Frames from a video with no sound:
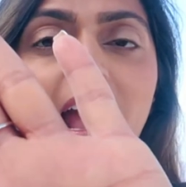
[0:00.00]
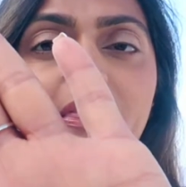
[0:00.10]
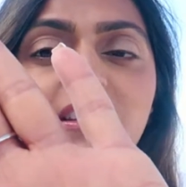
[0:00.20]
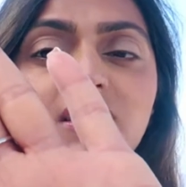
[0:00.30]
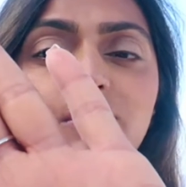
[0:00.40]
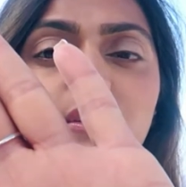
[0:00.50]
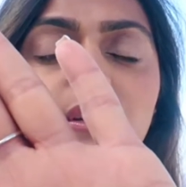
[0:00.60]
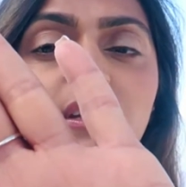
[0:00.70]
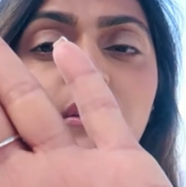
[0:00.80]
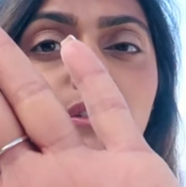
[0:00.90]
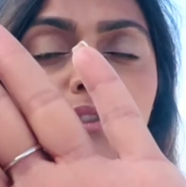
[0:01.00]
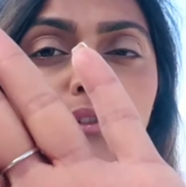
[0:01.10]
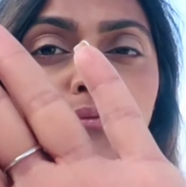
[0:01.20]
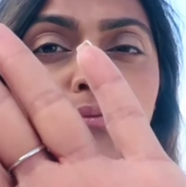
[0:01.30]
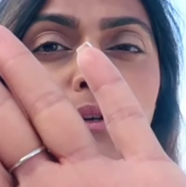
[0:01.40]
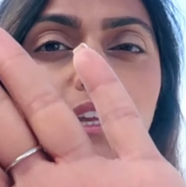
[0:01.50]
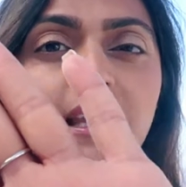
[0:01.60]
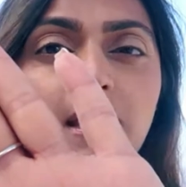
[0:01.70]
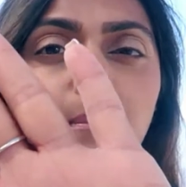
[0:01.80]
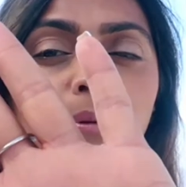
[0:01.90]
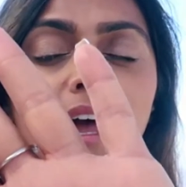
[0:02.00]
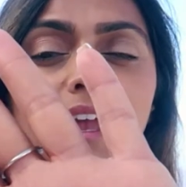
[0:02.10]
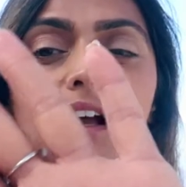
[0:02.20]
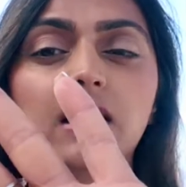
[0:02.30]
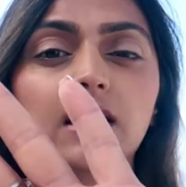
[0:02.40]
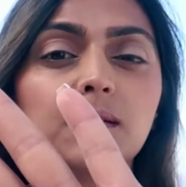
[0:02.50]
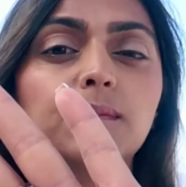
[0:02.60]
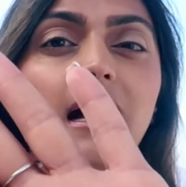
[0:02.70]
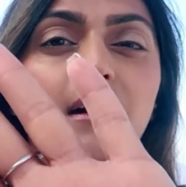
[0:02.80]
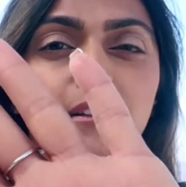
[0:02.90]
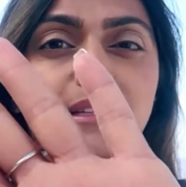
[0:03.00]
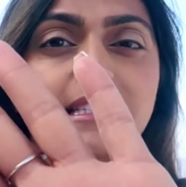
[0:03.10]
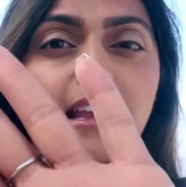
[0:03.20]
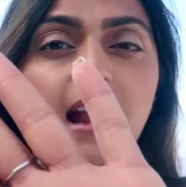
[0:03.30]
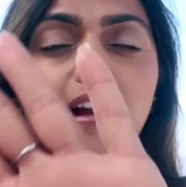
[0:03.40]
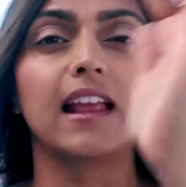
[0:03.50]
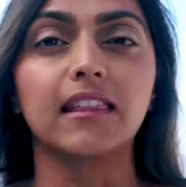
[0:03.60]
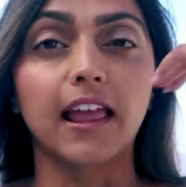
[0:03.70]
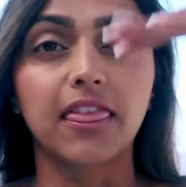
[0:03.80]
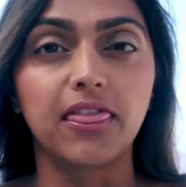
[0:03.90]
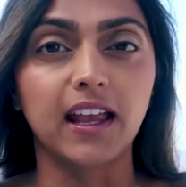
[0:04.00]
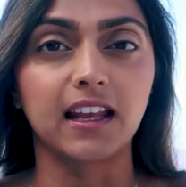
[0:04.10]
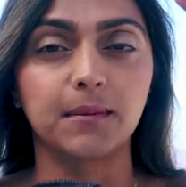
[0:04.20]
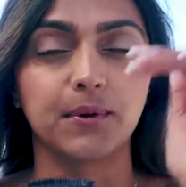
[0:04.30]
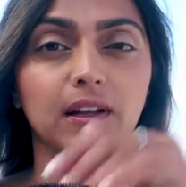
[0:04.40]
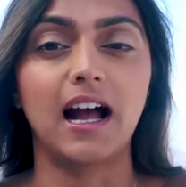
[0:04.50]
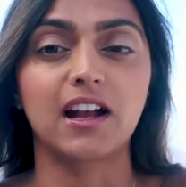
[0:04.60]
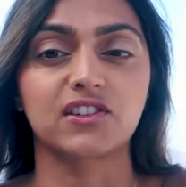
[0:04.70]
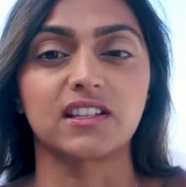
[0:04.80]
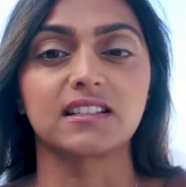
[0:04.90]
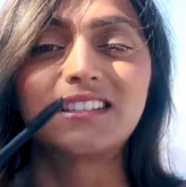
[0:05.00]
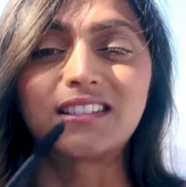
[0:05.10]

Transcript: And this is what you can use to really apply a good amount of mascara and like thicken up your lashes.